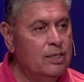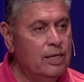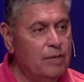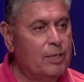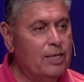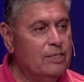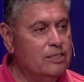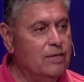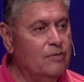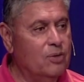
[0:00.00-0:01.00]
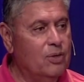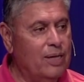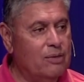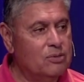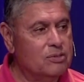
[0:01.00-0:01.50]
Hey, man, he's giving you a
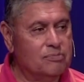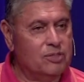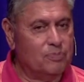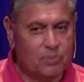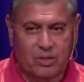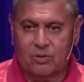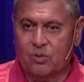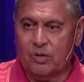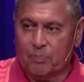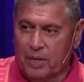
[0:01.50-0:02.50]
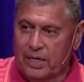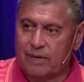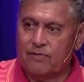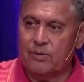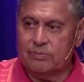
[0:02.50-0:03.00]
house. You know, put a coat of paint
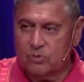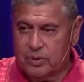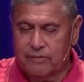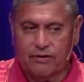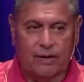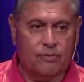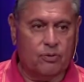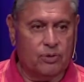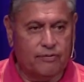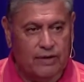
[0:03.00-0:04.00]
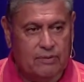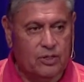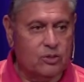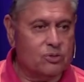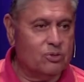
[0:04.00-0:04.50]
every 25, 35
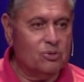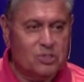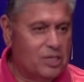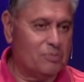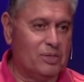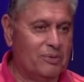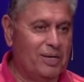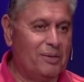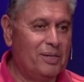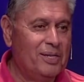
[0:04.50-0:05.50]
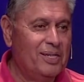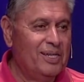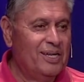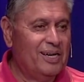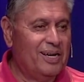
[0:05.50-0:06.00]
years. Do something, right?
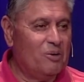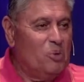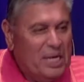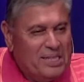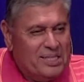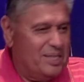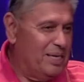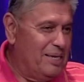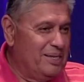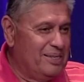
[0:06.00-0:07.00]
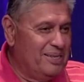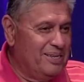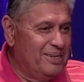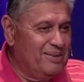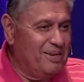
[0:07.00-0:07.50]
Weed the thing, you
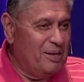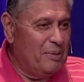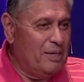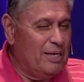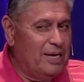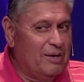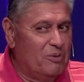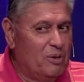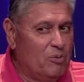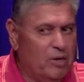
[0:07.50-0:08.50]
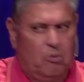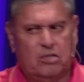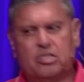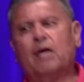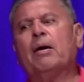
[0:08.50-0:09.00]
know? Well,
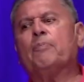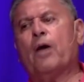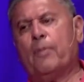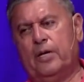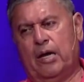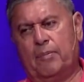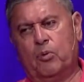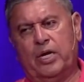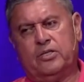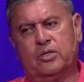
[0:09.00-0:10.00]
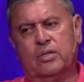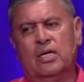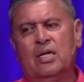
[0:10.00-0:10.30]
it's not my property. I'm a renter.